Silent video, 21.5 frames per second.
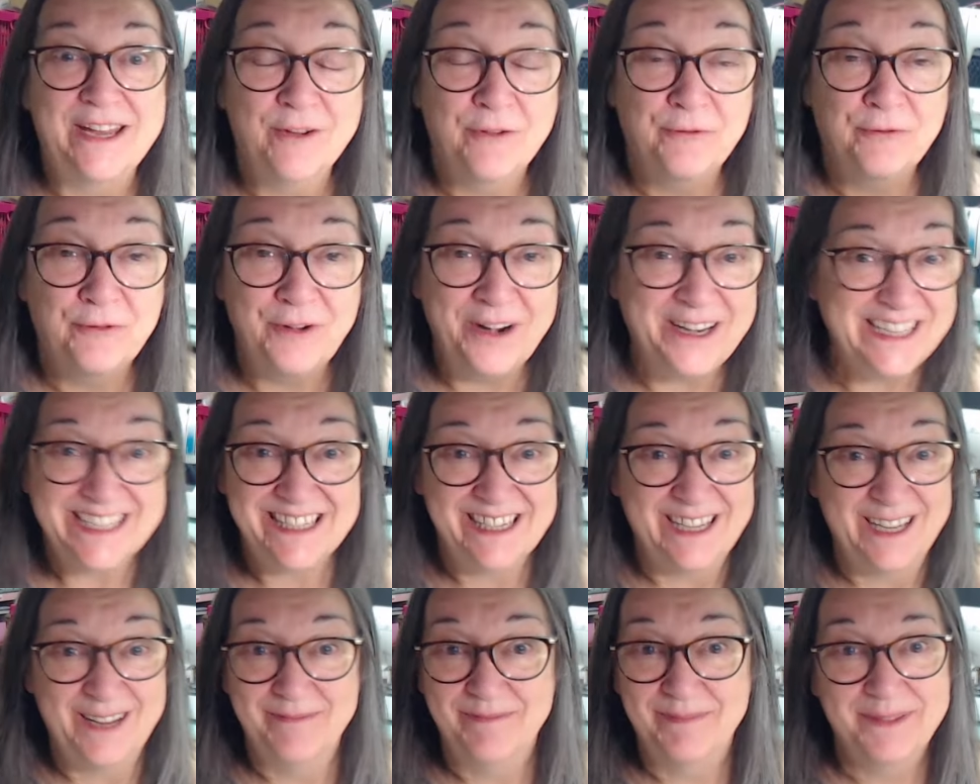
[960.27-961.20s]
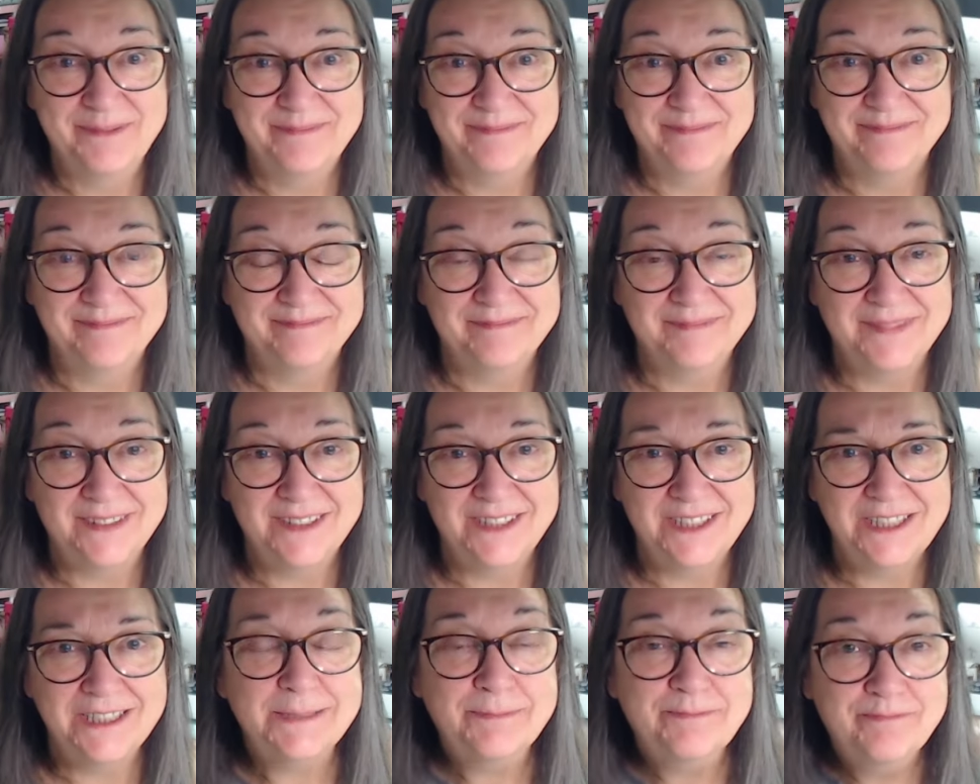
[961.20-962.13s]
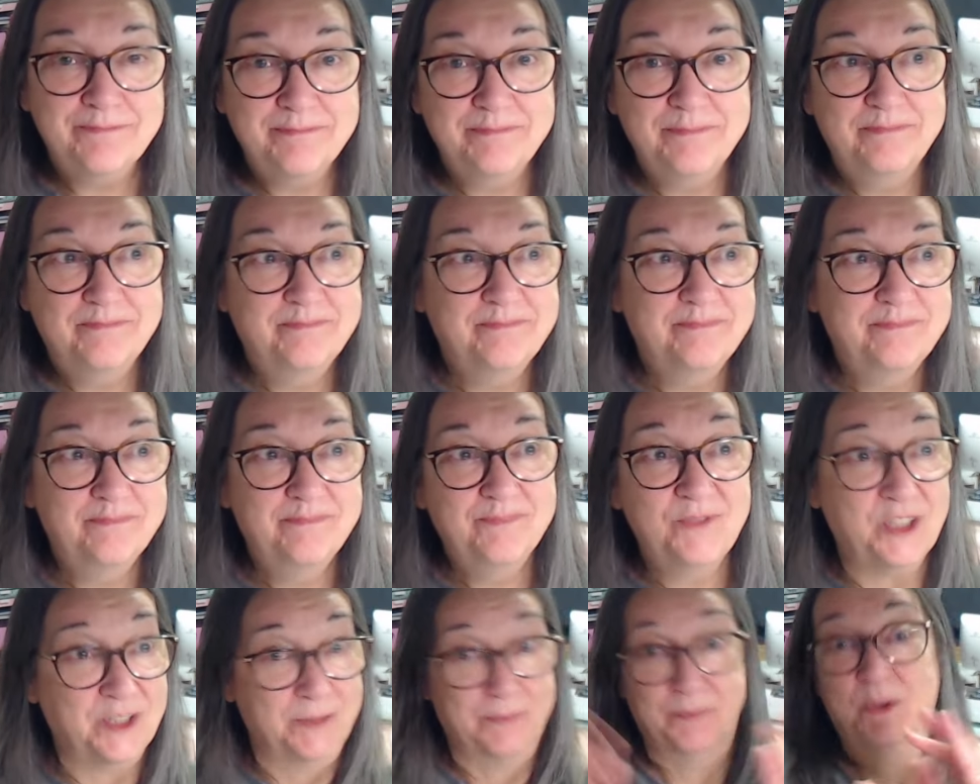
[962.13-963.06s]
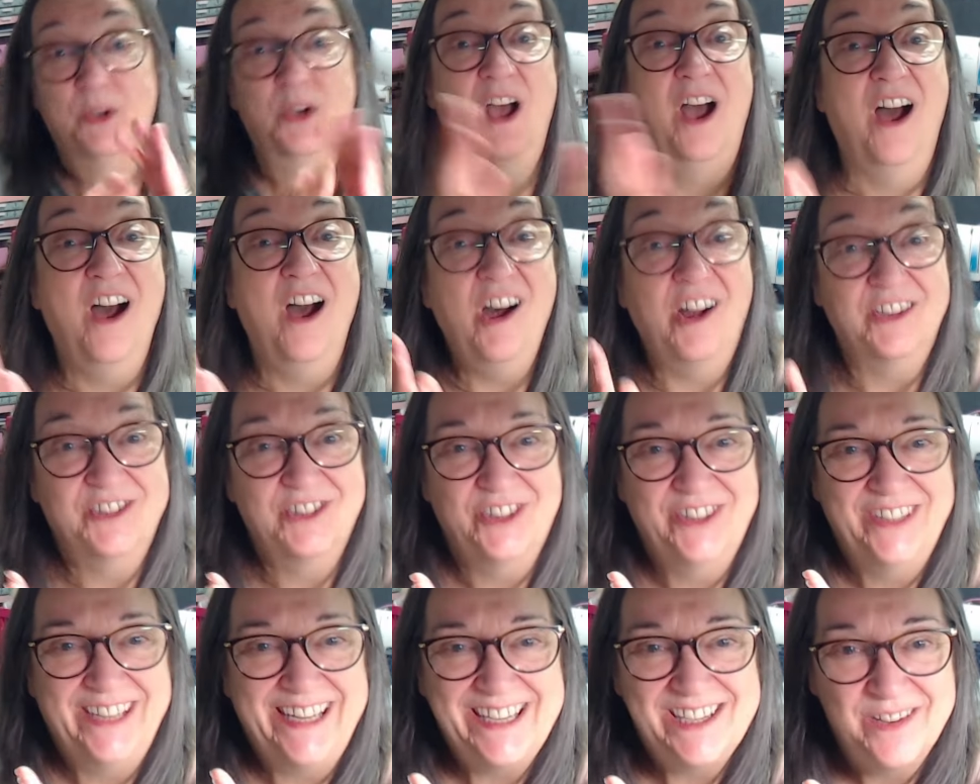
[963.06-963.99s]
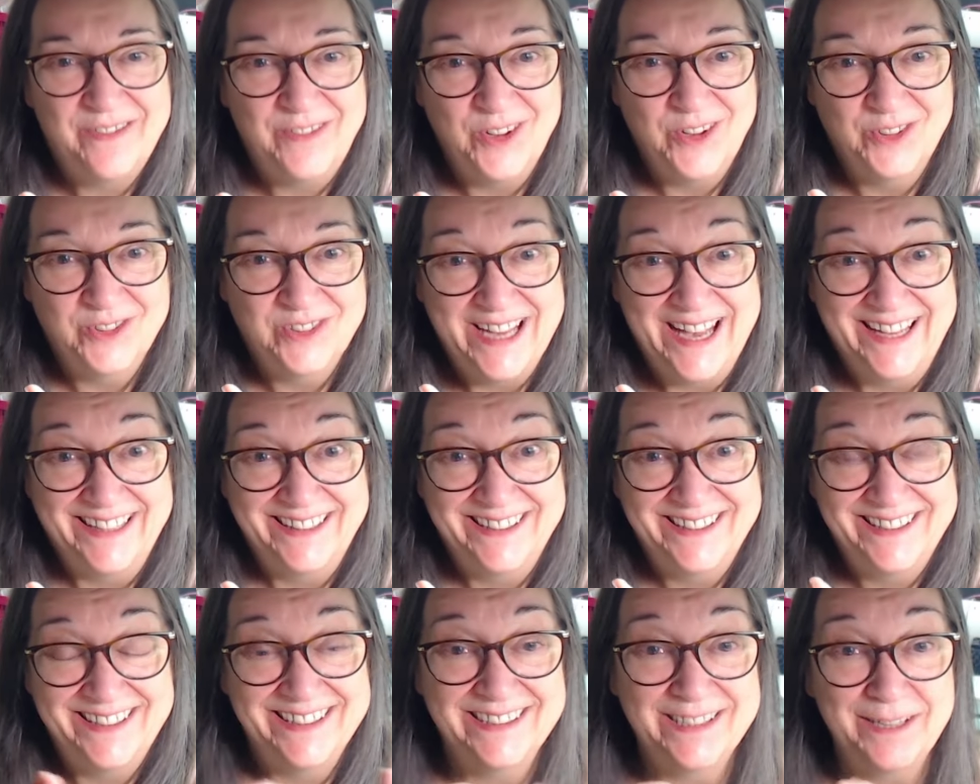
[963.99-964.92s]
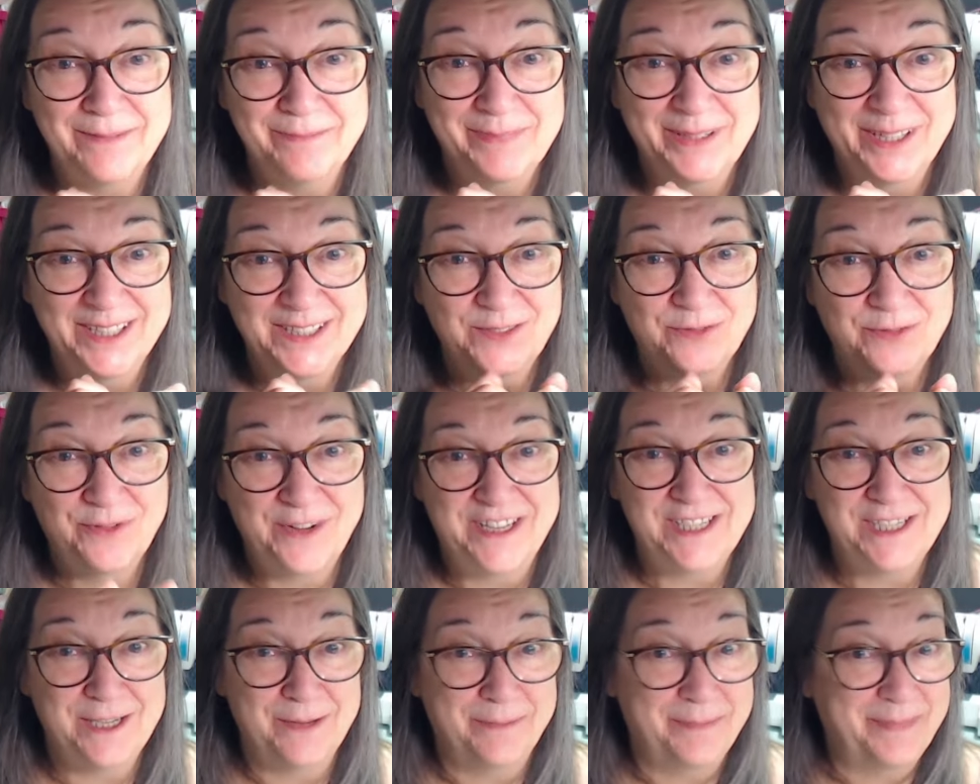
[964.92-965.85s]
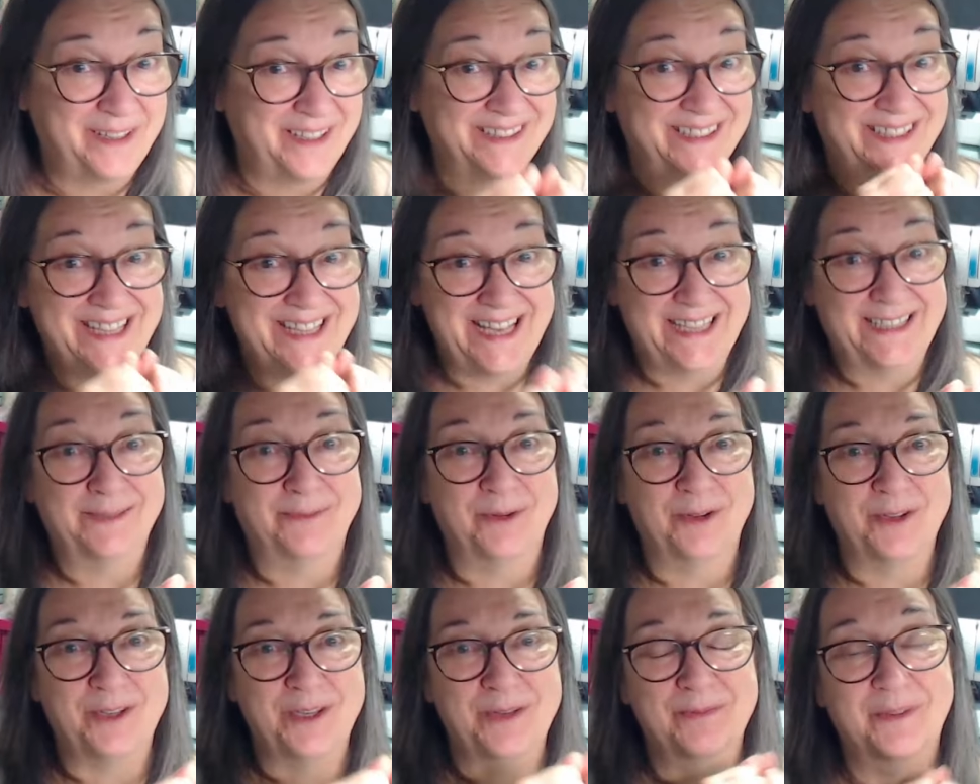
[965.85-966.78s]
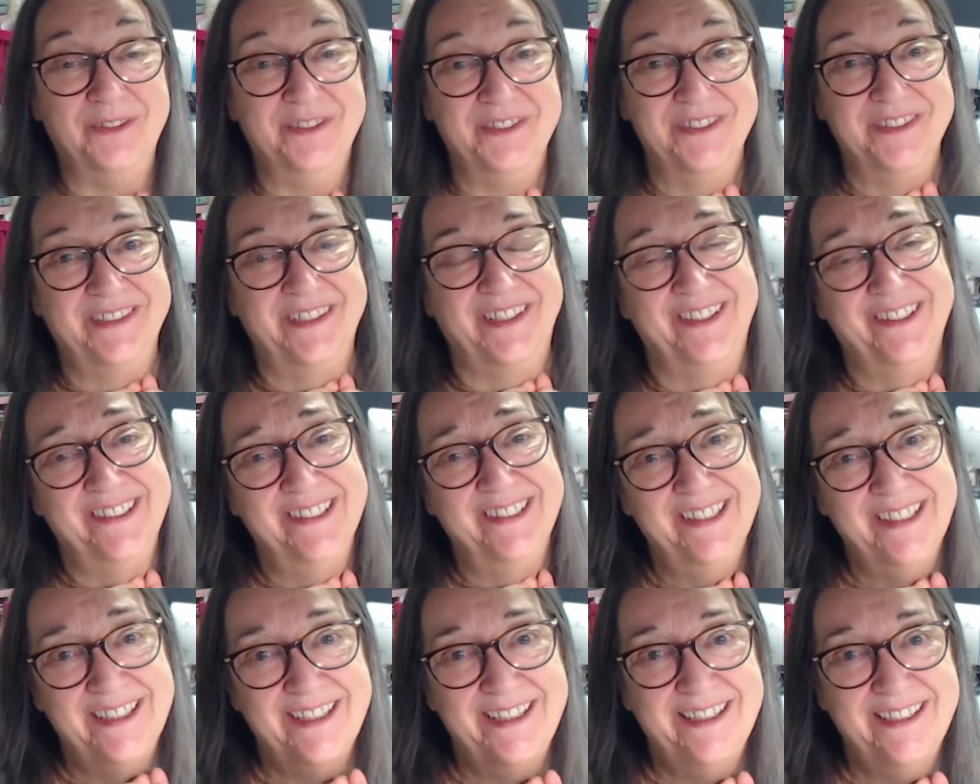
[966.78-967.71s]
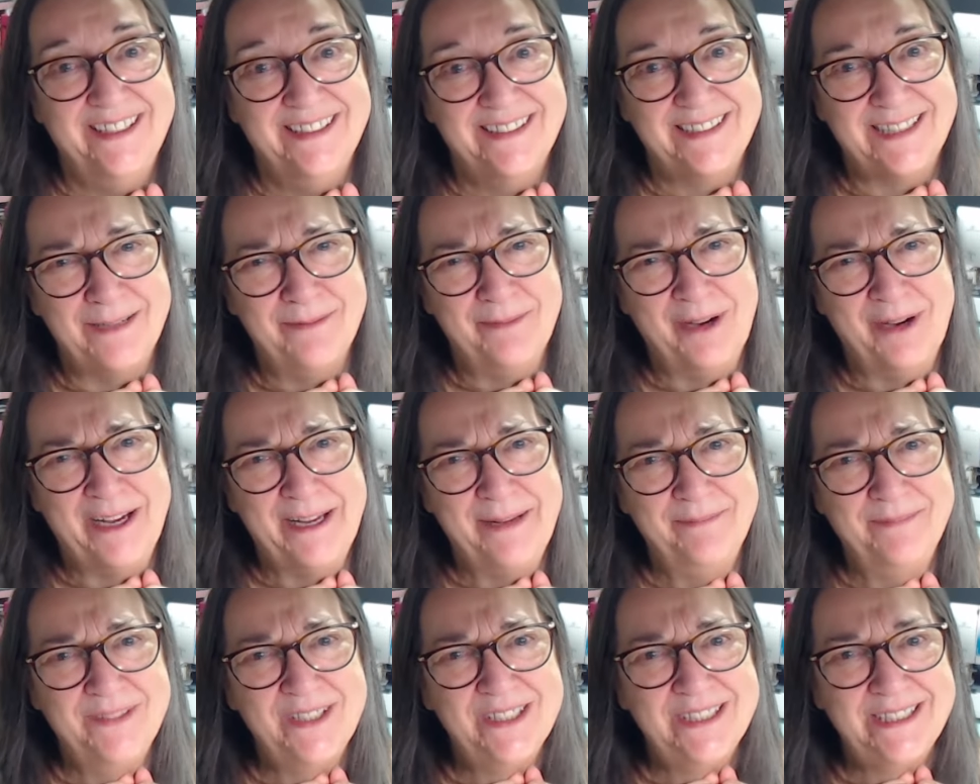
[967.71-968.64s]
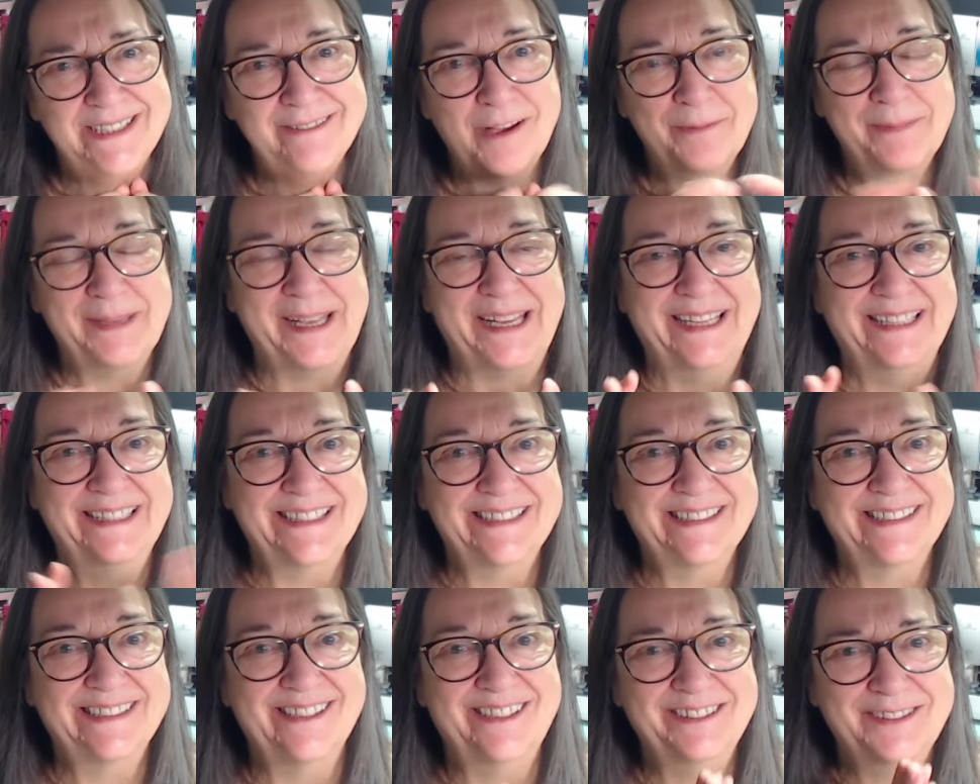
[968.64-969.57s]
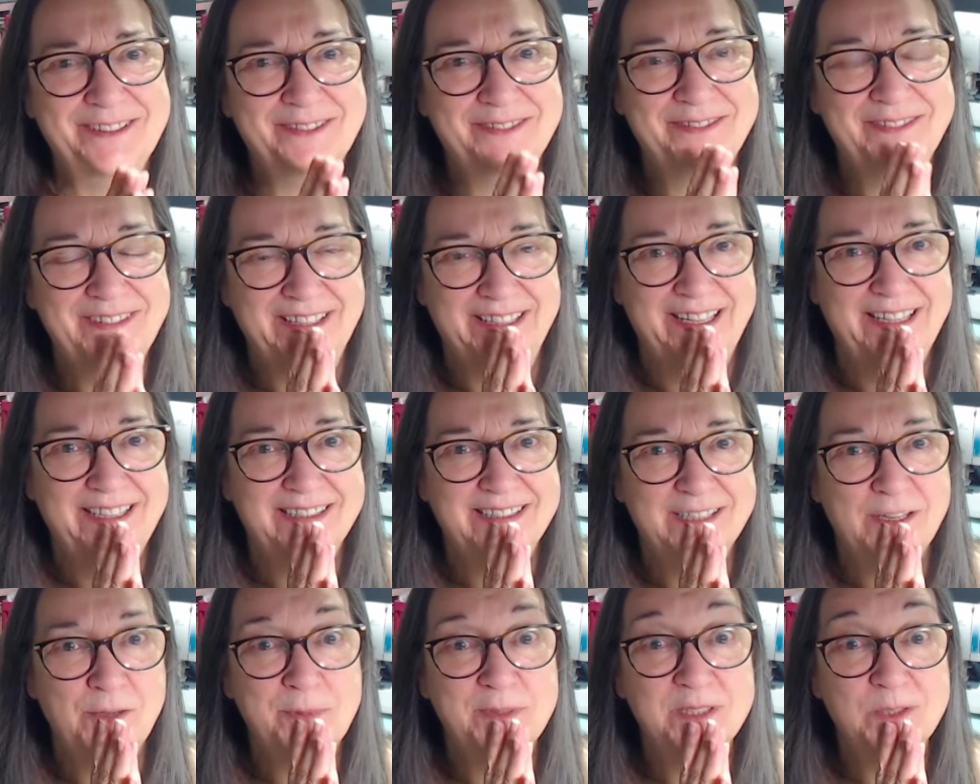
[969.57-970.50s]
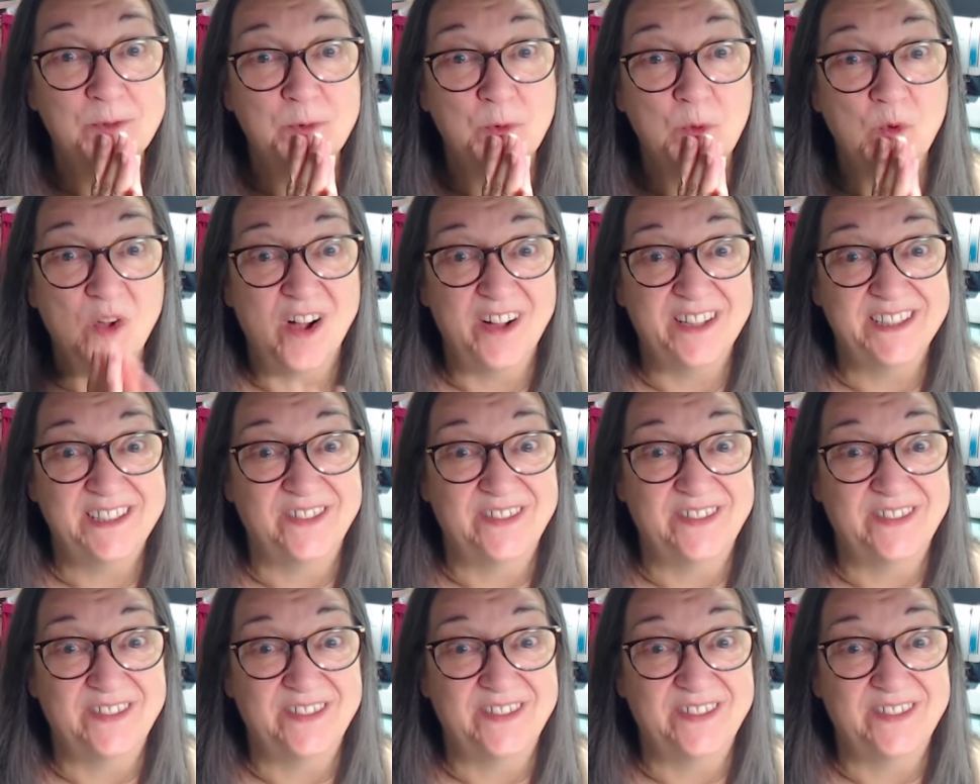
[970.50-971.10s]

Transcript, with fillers: a friendship. Just just put heart on each of your tags to symbolise friendship because that's what you want to celebrate. Do you see what I mean? It's kind of, yeah, it's open to all kinds of